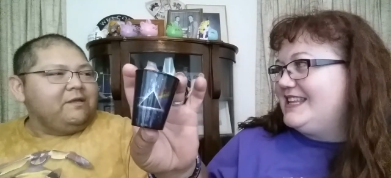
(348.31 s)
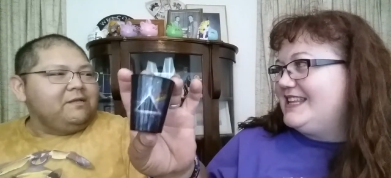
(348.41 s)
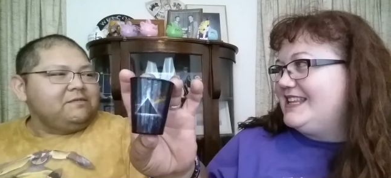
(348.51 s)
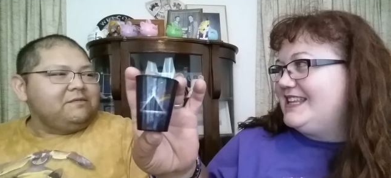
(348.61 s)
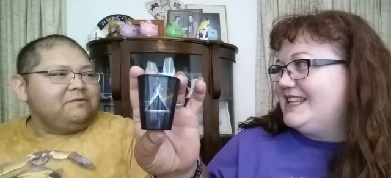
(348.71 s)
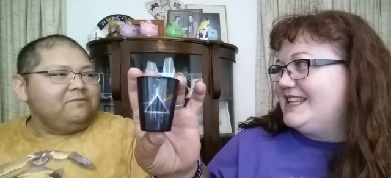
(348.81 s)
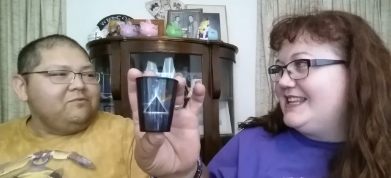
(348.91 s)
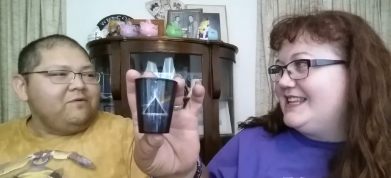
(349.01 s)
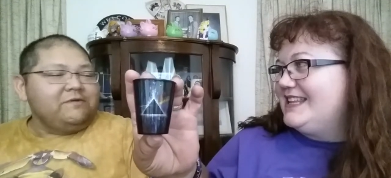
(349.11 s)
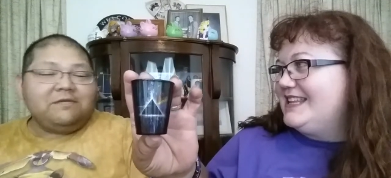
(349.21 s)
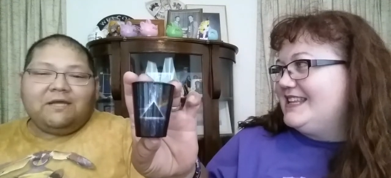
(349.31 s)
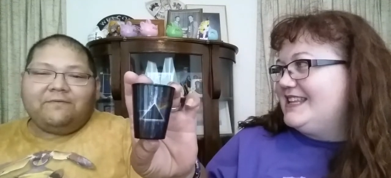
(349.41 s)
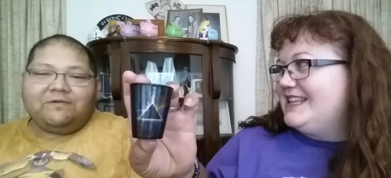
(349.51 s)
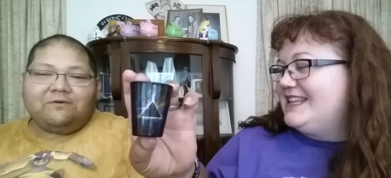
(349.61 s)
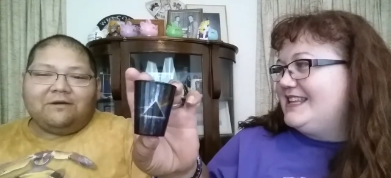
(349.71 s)
Speaker 1: gets whoever's name
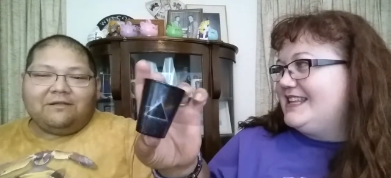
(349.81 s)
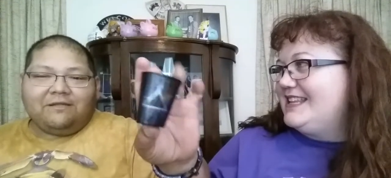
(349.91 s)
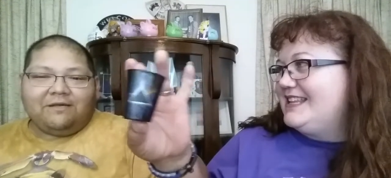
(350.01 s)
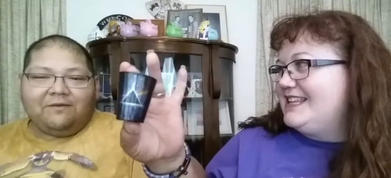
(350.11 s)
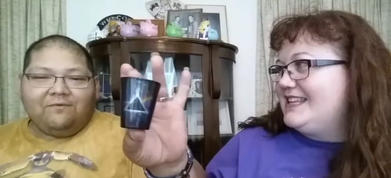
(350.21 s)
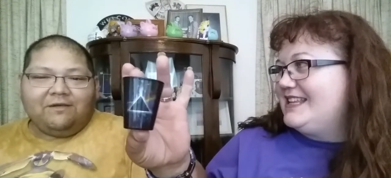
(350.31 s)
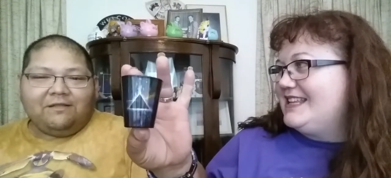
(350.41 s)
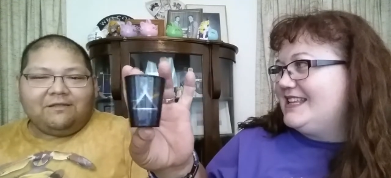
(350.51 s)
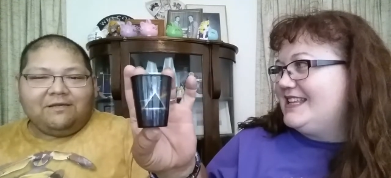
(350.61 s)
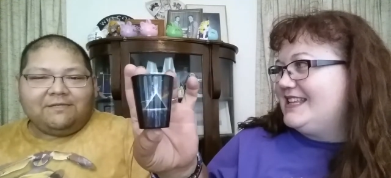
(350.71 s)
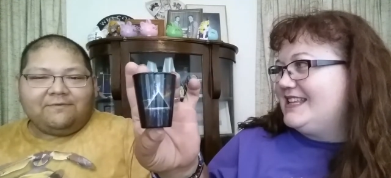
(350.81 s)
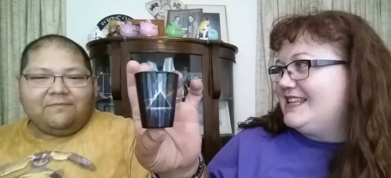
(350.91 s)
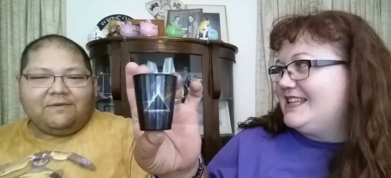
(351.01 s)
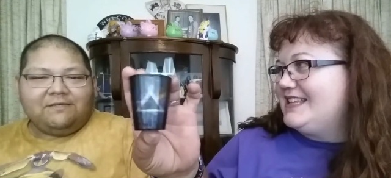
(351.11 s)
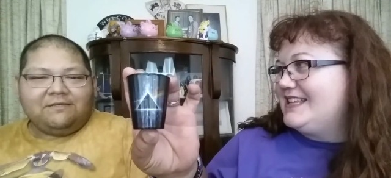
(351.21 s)
we draw out of the hat will get this
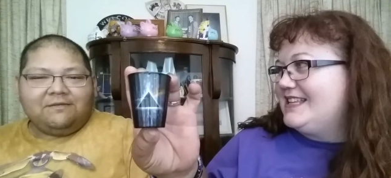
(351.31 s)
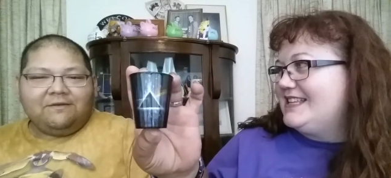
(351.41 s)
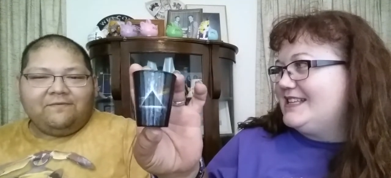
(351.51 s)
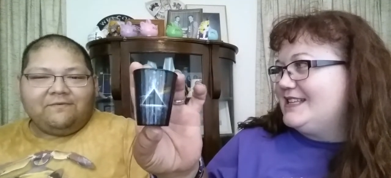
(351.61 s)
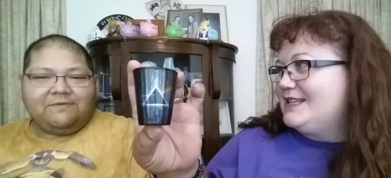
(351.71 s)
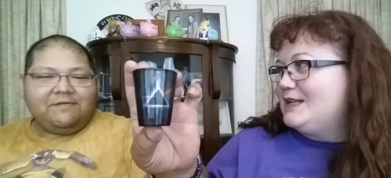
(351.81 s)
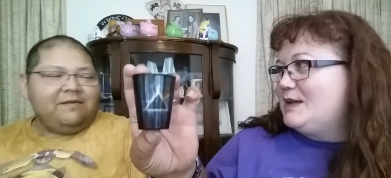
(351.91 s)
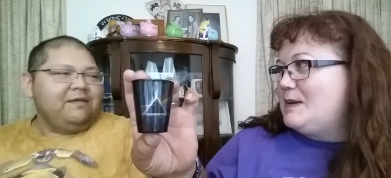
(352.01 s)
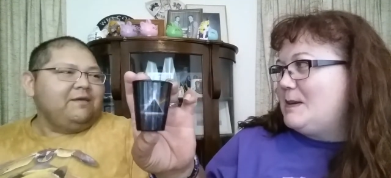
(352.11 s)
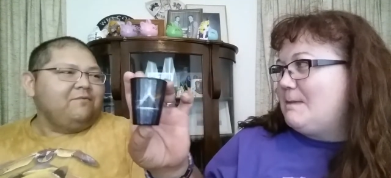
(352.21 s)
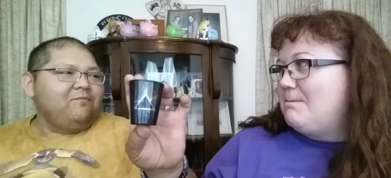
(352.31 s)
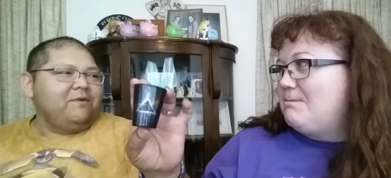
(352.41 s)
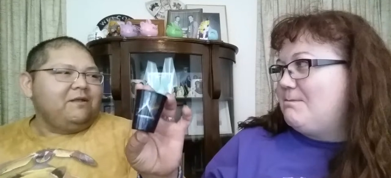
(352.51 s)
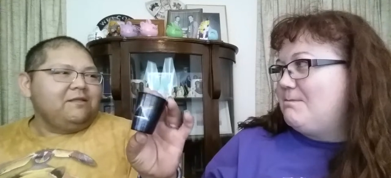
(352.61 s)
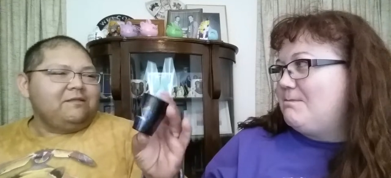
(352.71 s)
from us from C&E. We'll
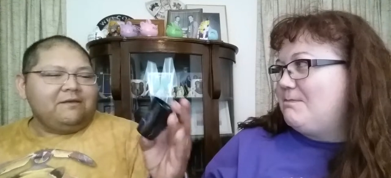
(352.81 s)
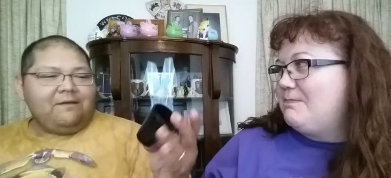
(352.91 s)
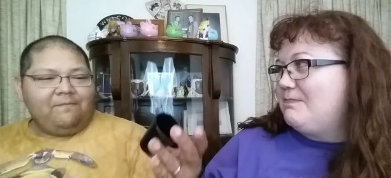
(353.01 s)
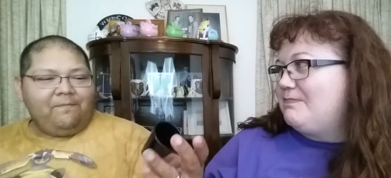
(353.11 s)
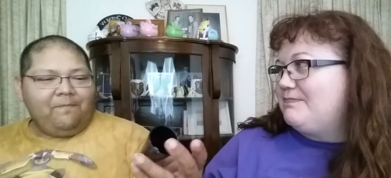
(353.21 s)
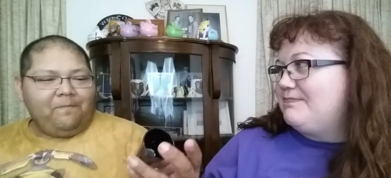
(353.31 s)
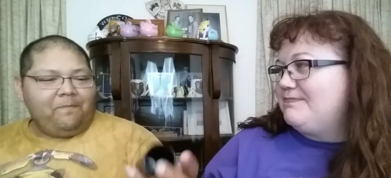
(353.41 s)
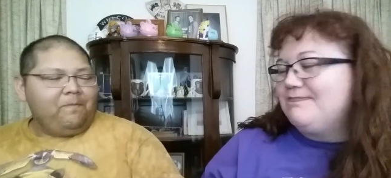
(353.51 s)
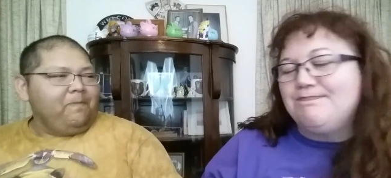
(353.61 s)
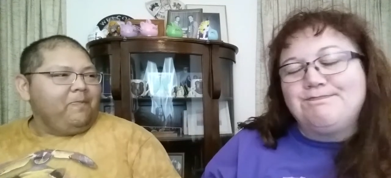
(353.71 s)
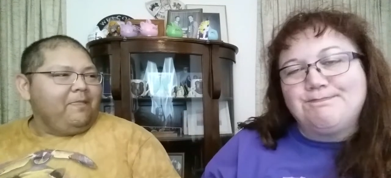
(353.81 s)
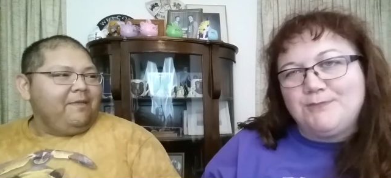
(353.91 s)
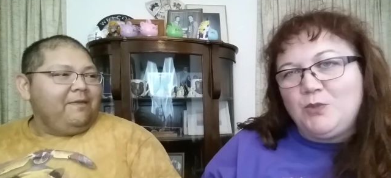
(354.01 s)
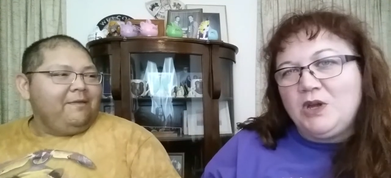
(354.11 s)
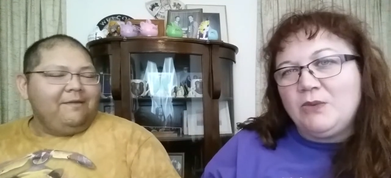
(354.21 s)
mail it to you.
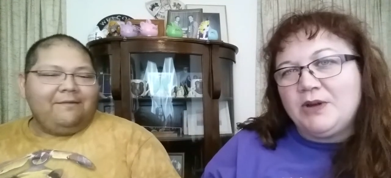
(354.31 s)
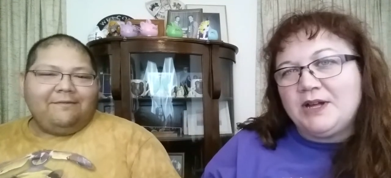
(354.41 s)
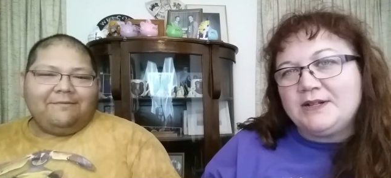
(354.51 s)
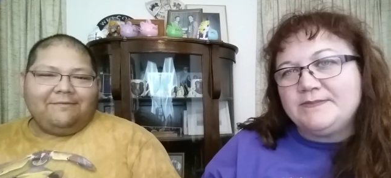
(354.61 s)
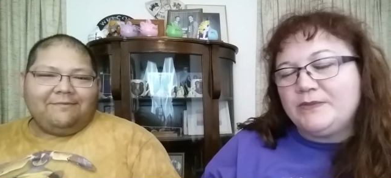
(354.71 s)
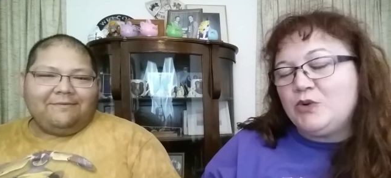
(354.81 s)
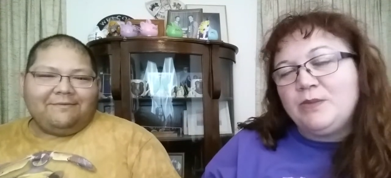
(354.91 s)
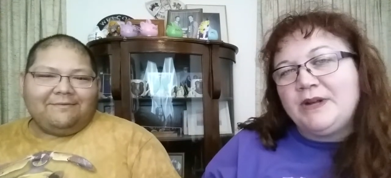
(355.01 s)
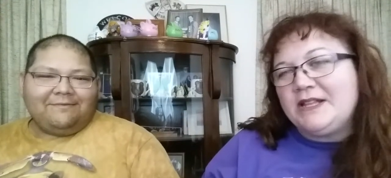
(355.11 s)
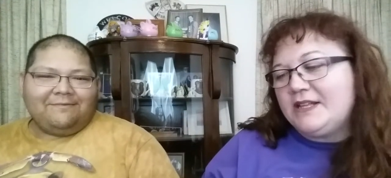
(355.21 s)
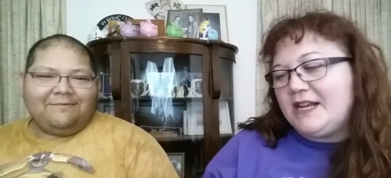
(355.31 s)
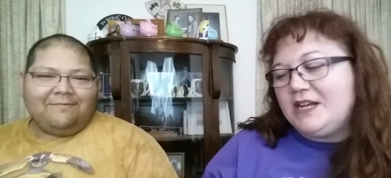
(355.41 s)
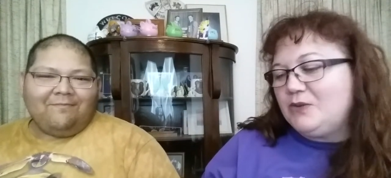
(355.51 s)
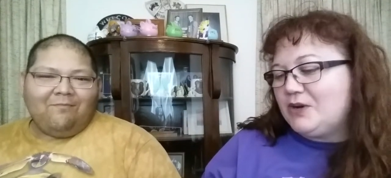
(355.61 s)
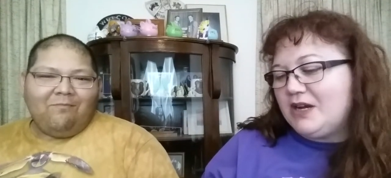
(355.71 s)
Speaker 2: We will. We'll mail it
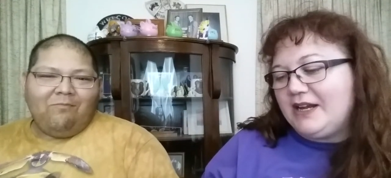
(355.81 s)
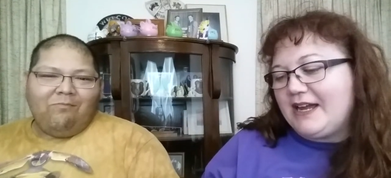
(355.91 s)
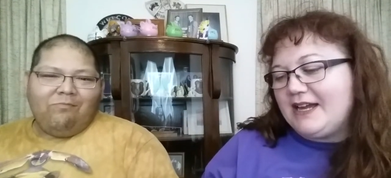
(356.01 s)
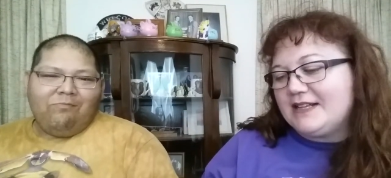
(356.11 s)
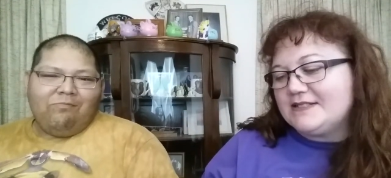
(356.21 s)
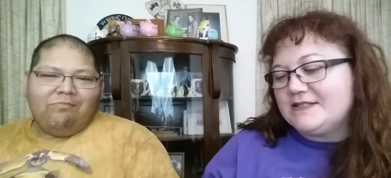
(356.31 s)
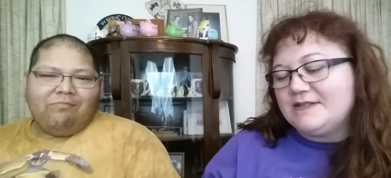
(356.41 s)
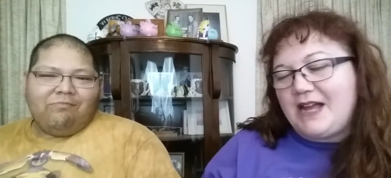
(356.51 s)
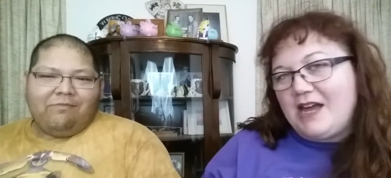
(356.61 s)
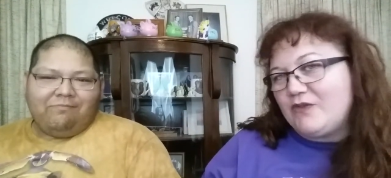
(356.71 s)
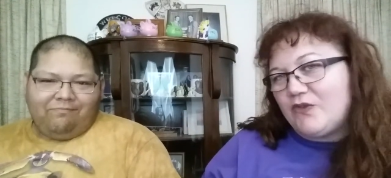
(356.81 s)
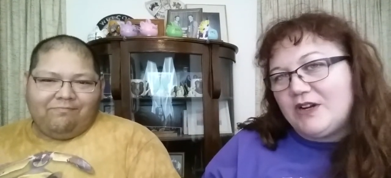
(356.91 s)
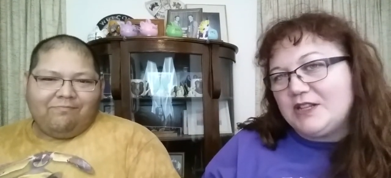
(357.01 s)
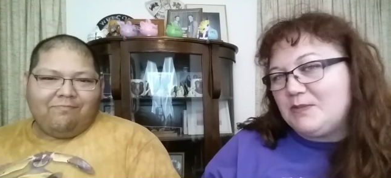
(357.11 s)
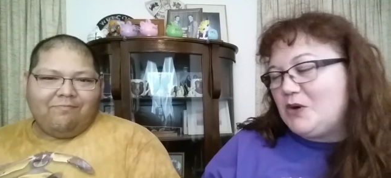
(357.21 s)
anywhere, I guess. I have a
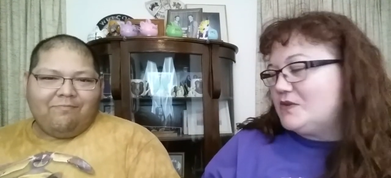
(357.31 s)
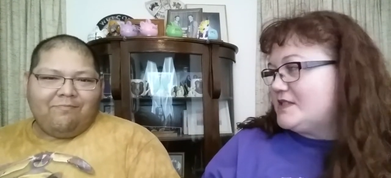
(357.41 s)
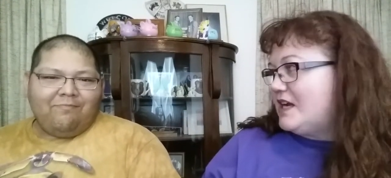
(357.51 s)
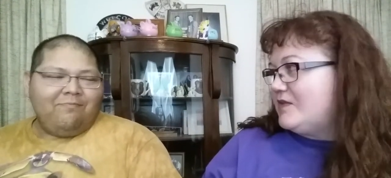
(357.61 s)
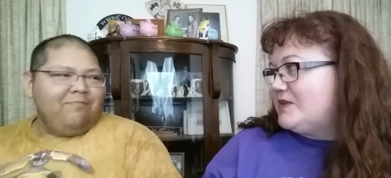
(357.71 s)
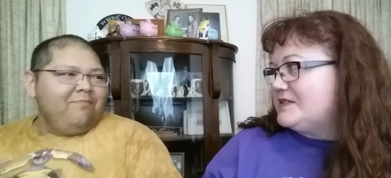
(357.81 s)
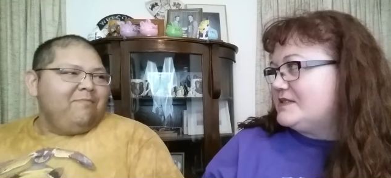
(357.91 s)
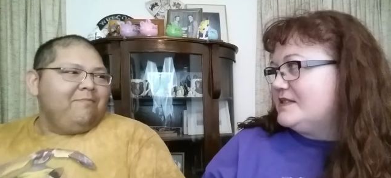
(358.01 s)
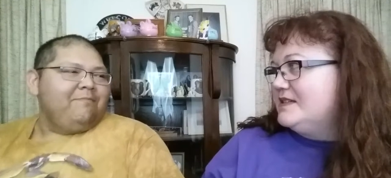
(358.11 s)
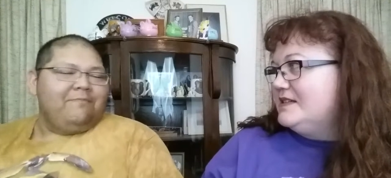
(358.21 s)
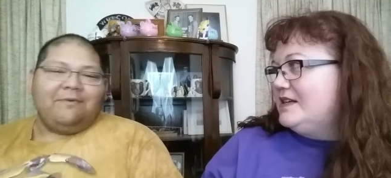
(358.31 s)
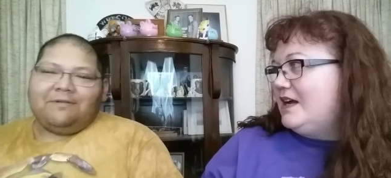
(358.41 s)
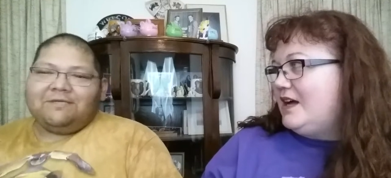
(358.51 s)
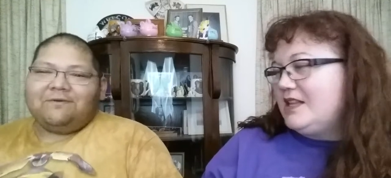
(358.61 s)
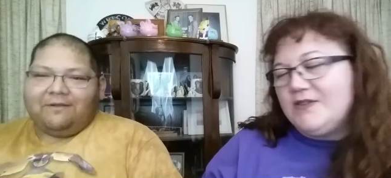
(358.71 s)
friend at the post office.
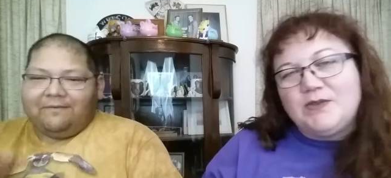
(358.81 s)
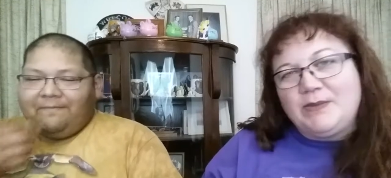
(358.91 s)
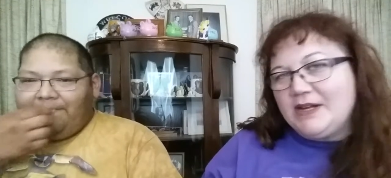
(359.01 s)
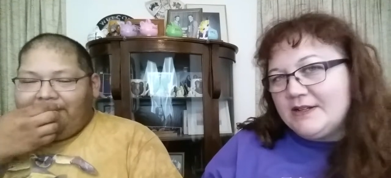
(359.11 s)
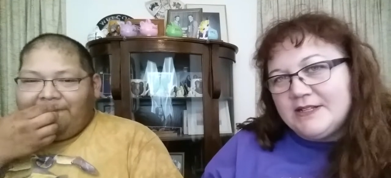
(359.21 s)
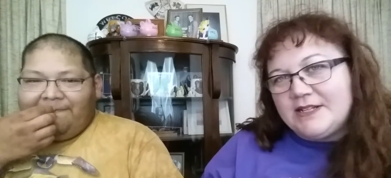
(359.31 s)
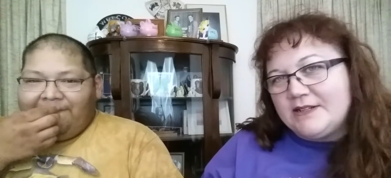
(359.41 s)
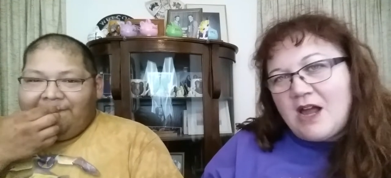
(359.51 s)
That's I'll right. even mail it